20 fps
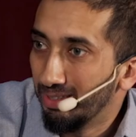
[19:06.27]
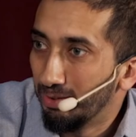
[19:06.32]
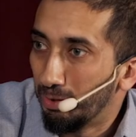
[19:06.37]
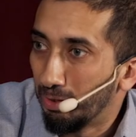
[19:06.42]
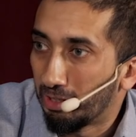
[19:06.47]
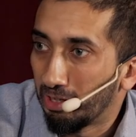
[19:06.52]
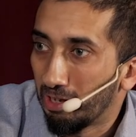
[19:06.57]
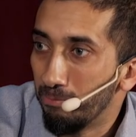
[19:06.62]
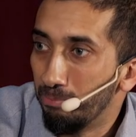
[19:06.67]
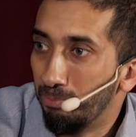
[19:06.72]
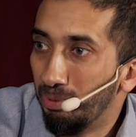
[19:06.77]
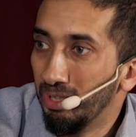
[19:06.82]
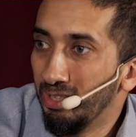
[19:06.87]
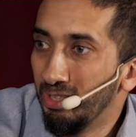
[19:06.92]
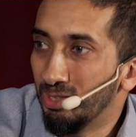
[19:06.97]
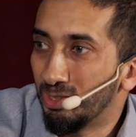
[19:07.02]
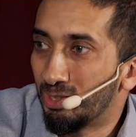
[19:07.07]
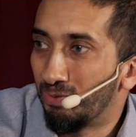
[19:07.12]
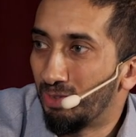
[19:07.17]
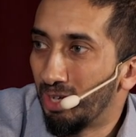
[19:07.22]
They could have
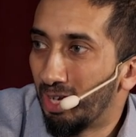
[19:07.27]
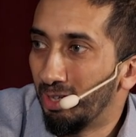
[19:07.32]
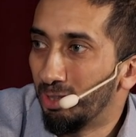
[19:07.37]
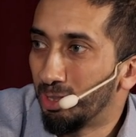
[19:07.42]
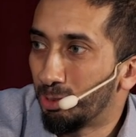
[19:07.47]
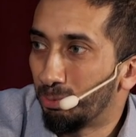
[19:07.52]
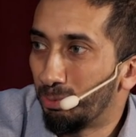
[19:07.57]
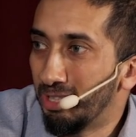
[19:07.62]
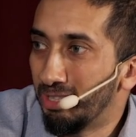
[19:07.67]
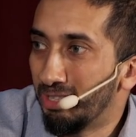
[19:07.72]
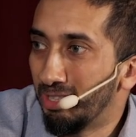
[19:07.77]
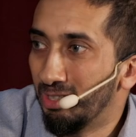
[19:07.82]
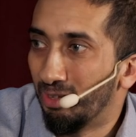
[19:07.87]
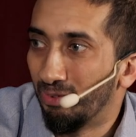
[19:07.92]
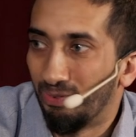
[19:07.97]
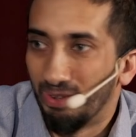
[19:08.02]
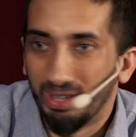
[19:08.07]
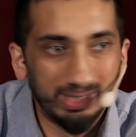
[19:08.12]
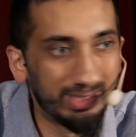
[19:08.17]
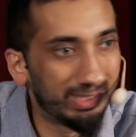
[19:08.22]
billions of dollars spent in
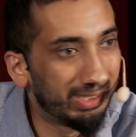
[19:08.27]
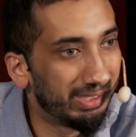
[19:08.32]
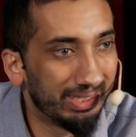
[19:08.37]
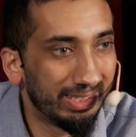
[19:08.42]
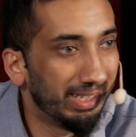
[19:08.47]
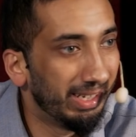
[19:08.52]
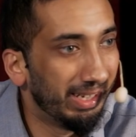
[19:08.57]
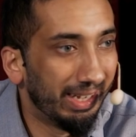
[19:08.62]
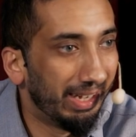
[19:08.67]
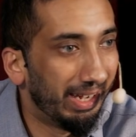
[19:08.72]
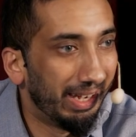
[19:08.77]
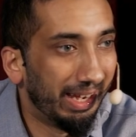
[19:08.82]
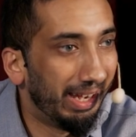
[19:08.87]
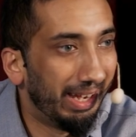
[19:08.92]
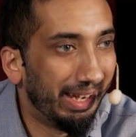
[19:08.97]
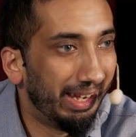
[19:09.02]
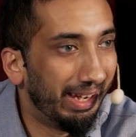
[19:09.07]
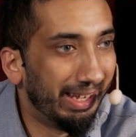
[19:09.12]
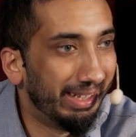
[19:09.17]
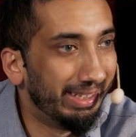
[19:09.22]
defense
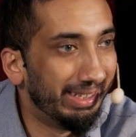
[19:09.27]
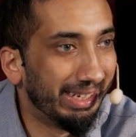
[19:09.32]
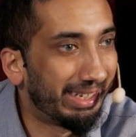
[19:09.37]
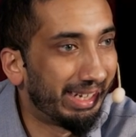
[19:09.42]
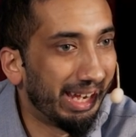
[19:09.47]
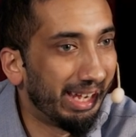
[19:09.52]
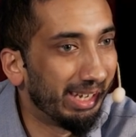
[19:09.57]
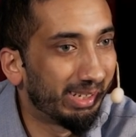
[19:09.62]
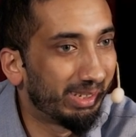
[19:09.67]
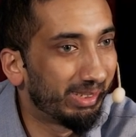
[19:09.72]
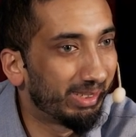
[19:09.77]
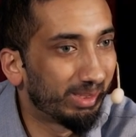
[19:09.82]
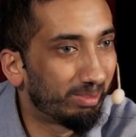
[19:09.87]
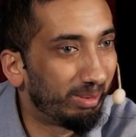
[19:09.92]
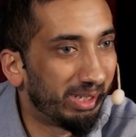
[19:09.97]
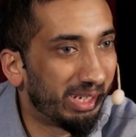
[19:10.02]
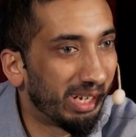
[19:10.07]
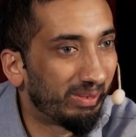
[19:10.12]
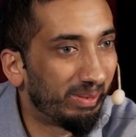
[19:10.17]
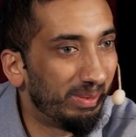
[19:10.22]
and they can't
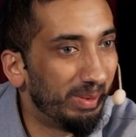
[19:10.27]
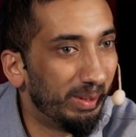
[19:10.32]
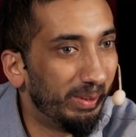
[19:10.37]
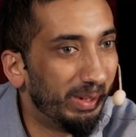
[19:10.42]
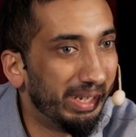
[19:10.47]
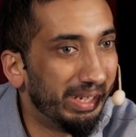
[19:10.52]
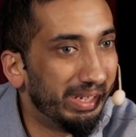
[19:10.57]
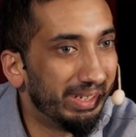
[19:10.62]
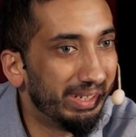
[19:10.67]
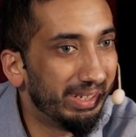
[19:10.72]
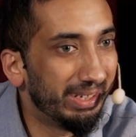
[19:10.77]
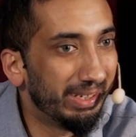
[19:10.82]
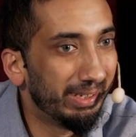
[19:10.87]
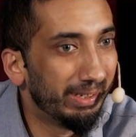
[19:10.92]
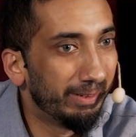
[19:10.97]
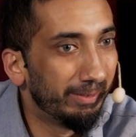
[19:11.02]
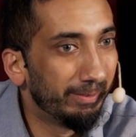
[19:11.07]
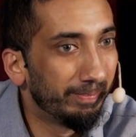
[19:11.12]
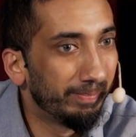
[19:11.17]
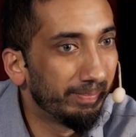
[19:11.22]
protect from the wind.
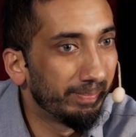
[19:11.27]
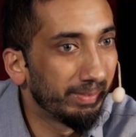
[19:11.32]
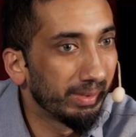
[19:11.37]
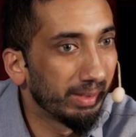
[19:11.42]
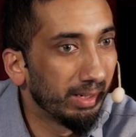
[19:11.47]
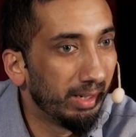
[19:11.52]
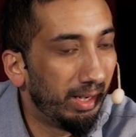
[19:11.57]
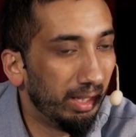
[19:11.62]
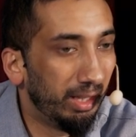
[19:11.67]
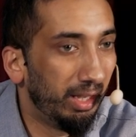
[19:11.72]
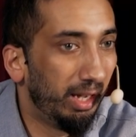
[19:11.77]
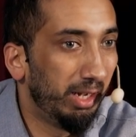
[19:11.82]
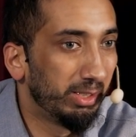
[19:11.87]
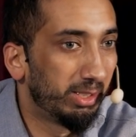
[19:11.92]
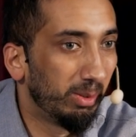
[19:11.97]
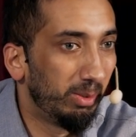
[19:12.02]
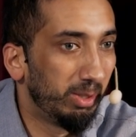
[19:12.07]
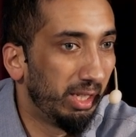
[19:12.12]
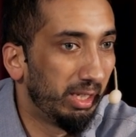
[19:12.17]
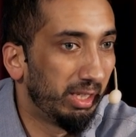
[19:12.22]
Allah
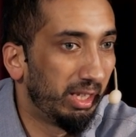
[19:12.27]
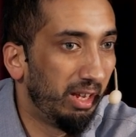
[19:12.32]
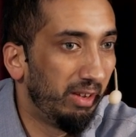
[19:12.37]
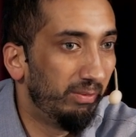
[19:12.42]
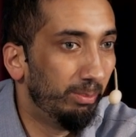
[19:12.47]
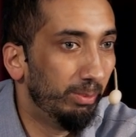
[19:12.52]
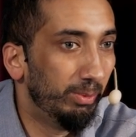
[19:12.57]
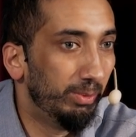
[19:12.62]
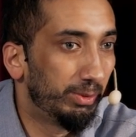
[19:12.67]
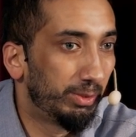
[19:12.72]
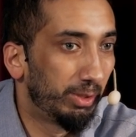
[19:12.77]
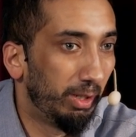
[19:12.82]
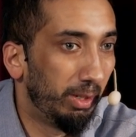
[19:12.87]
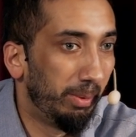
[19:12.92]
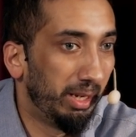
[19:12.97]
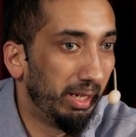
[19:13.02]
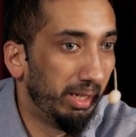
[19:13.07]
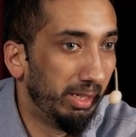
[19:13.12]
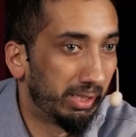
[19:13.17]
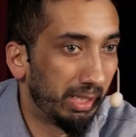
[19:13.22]
Azza wa Jal gave
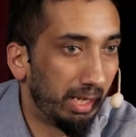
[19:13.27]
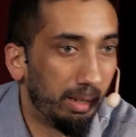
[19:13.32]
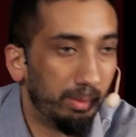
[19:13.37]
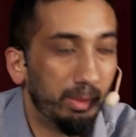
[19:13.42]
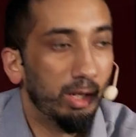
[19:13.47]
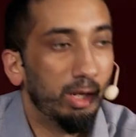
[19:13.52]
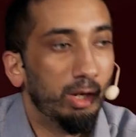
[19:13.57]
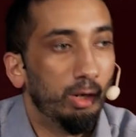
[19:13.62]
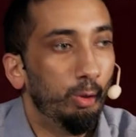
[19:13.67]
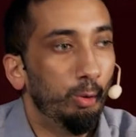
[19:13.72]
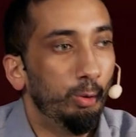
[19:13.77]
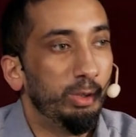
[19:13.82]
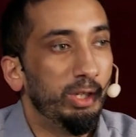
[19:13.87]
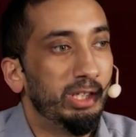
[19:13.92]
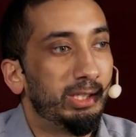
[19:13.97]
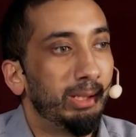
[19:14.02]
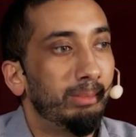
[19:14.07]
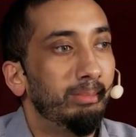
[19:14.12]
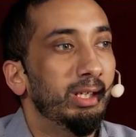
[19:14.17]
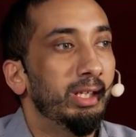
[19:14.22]
Sulaiman alayhi salam, who
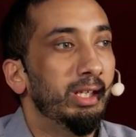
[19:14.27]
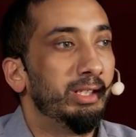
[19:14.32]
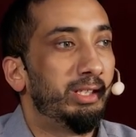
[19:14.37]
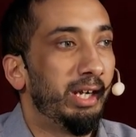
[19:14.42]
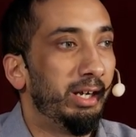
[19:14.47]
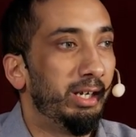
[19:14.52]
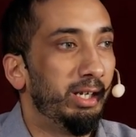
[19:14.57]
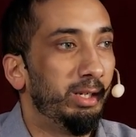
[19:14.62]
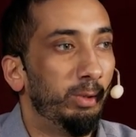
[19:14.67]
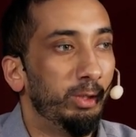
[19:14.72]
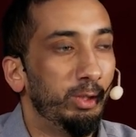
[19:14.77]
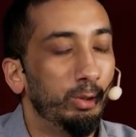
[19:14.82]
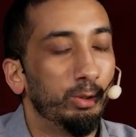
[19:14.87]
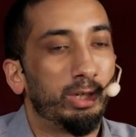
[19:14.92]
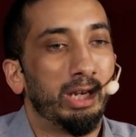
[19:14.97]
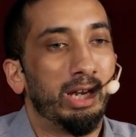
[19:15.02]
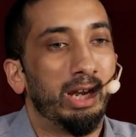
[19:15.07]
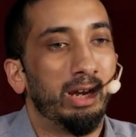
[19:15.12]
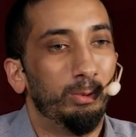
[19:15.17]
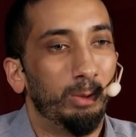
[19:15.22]
needs a military when you
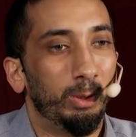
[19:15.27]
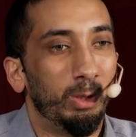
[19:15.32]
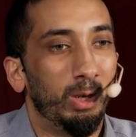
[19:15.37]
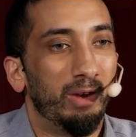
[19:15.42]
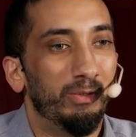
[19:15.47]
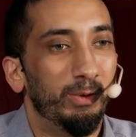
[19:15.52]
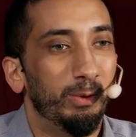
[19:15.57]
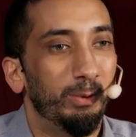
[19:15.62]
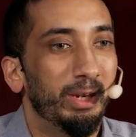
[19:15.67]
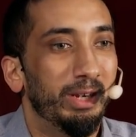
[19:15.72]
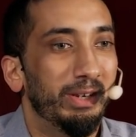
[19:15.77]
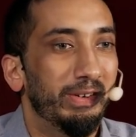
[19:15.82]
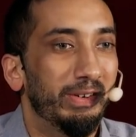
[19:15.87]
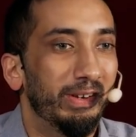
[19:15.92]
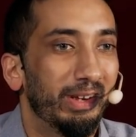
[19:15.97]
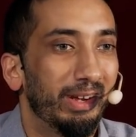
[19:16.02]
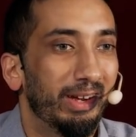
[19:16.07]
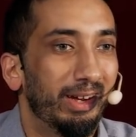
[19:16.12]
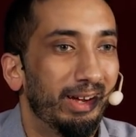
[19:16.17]
have the wind?